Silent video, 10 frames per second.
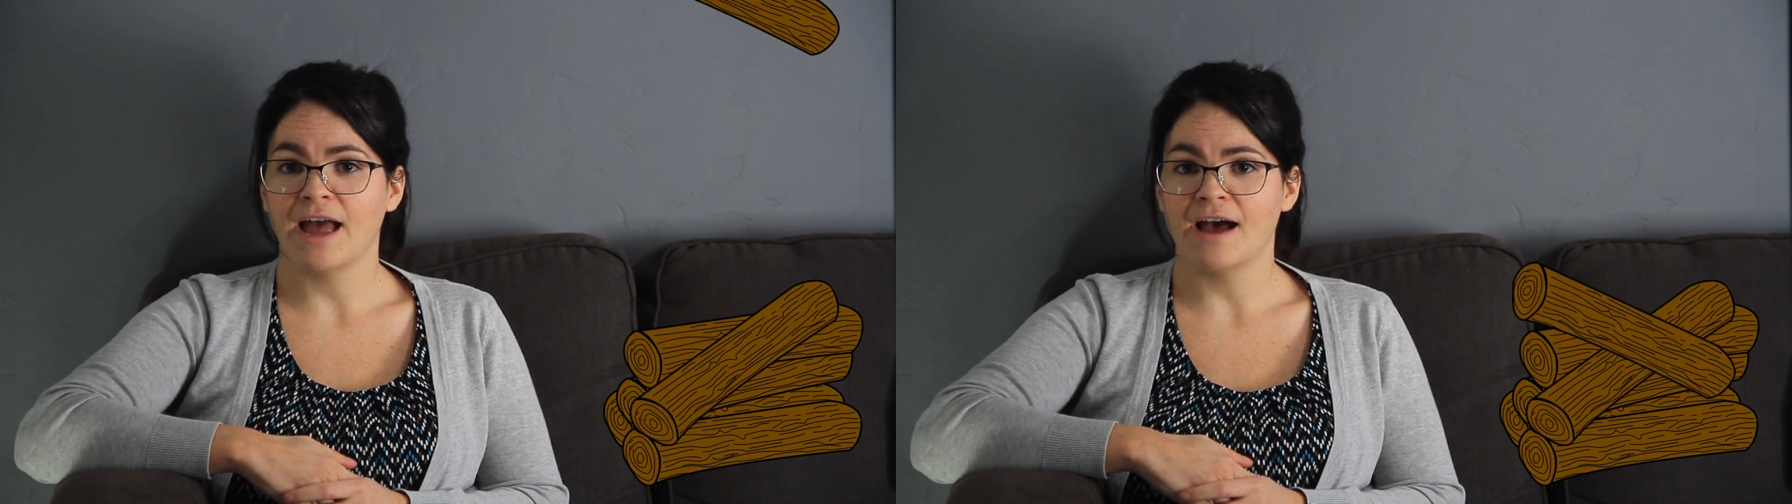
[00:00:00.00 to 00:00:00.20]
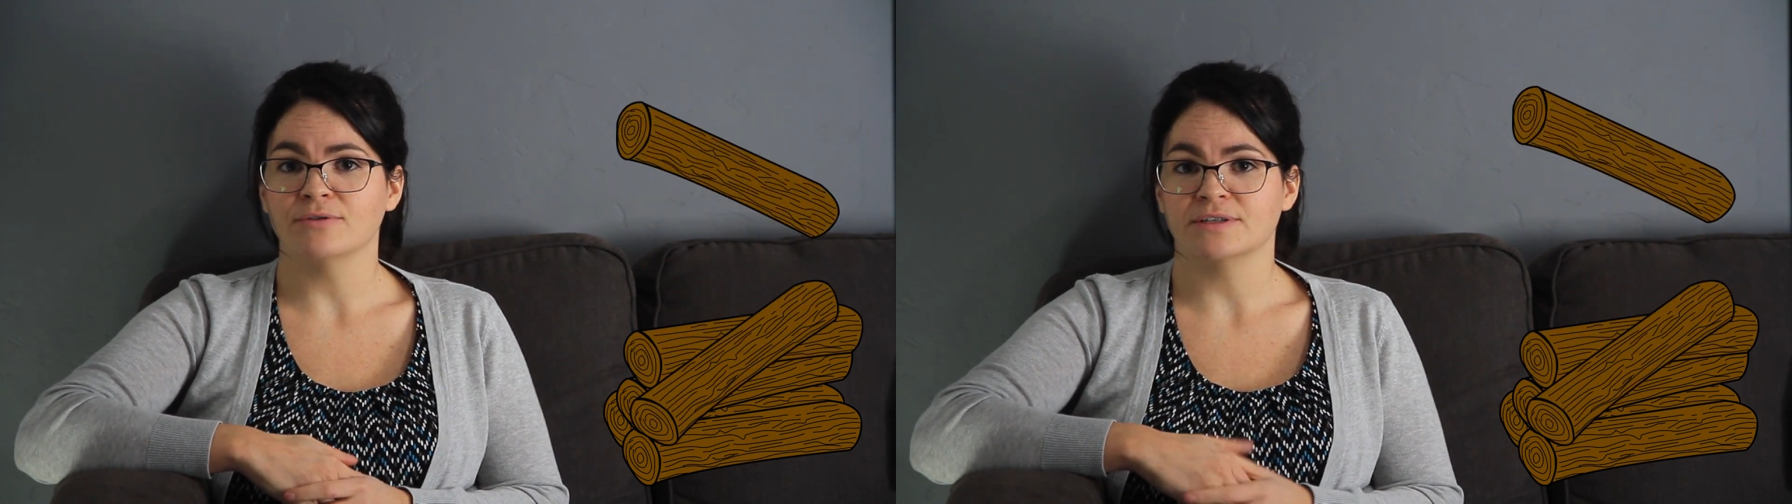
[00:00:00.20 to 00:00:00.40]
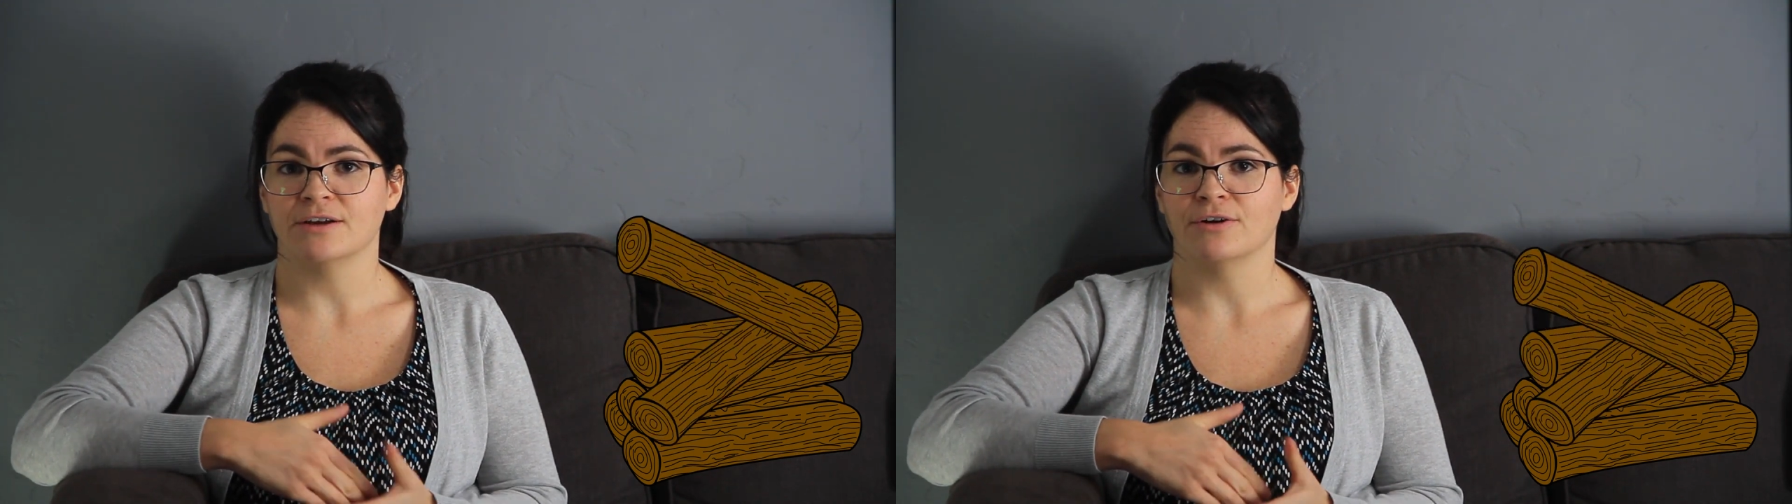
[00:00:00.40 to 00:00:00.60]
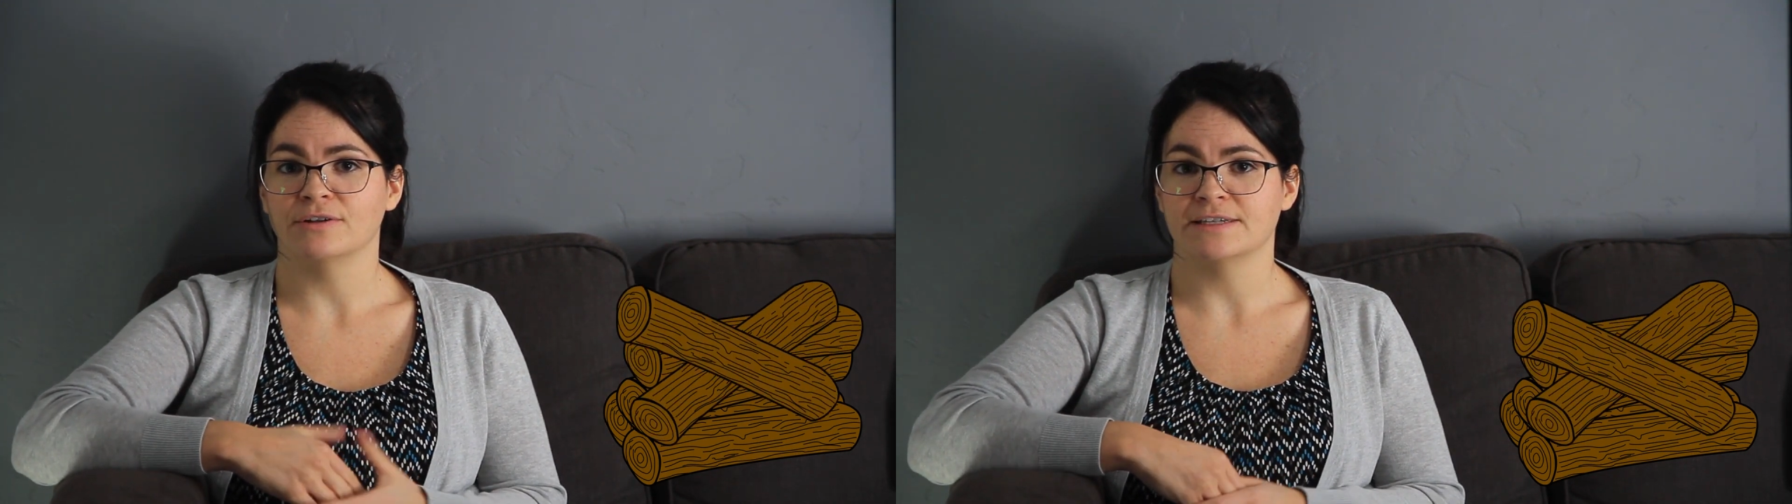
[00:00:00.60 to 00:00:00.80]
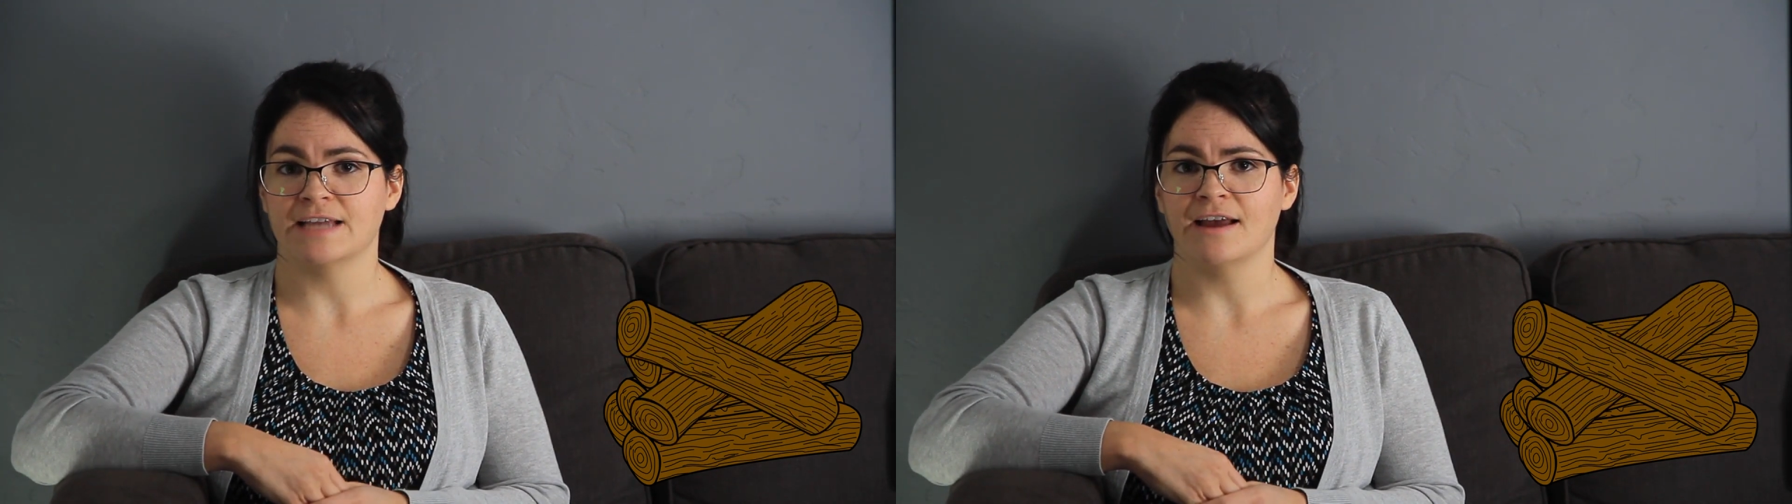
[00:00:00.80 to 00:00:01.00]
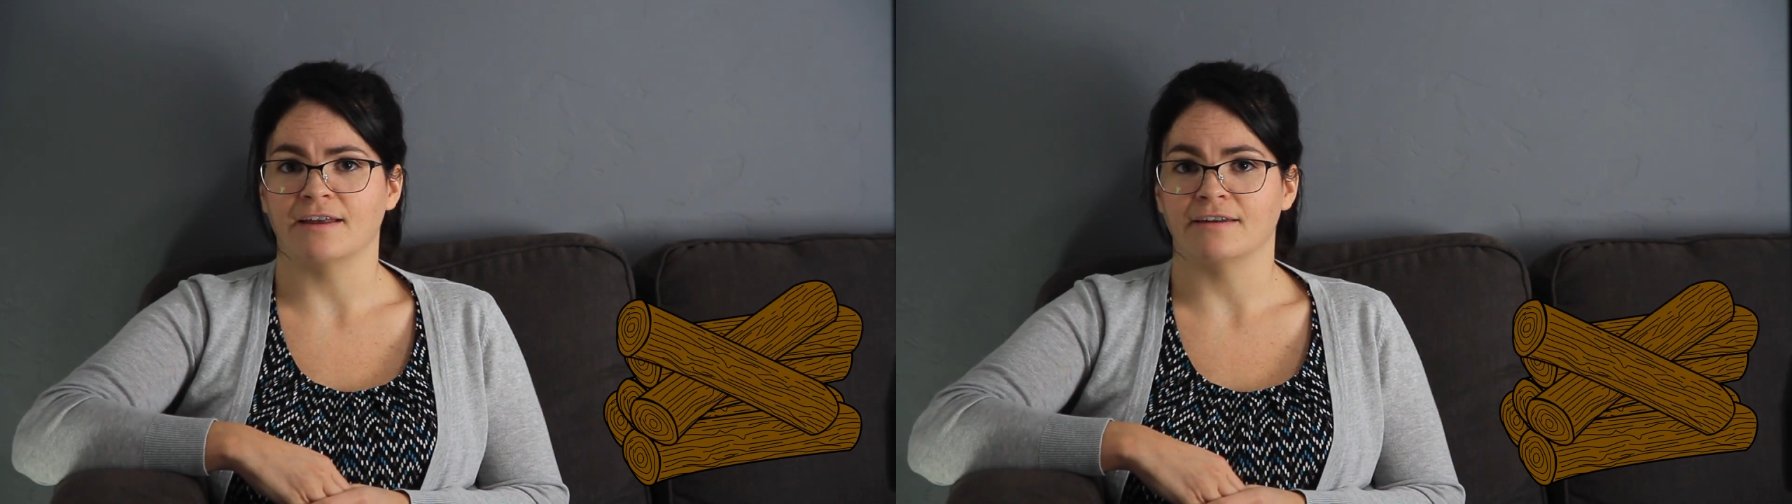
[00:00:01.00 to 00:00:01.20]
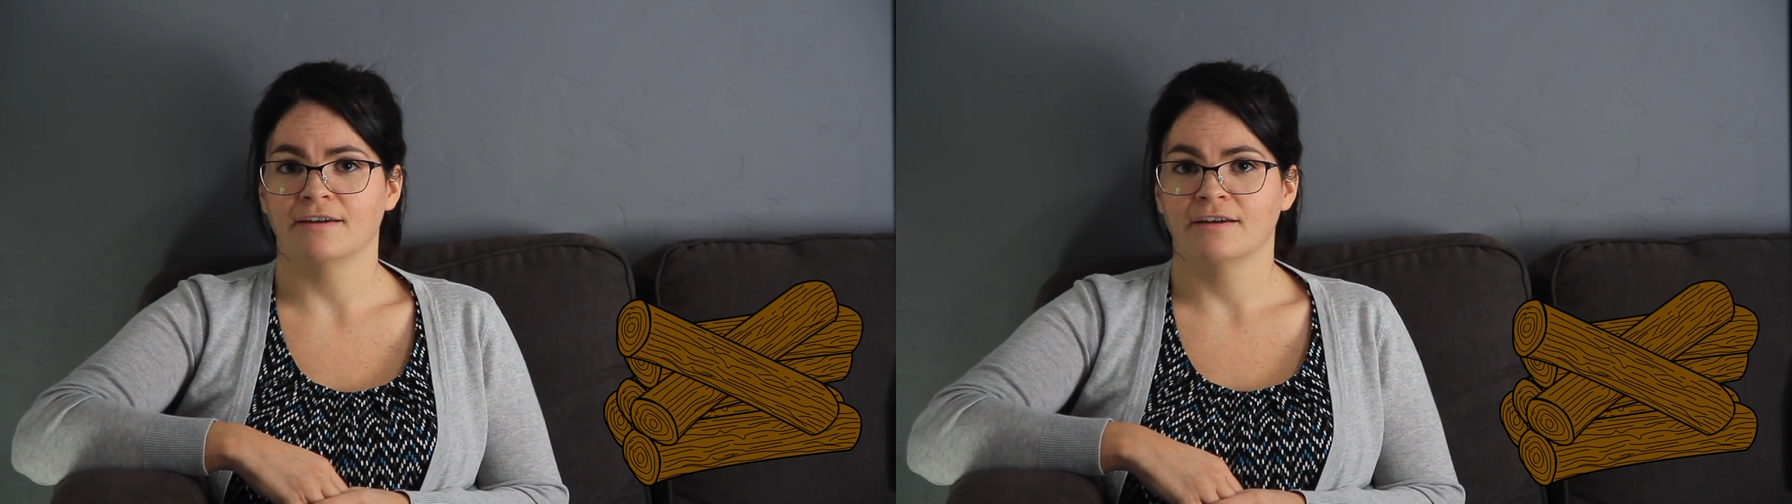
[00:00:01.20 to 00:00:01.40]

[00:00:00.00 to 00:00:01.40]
house there on the sand.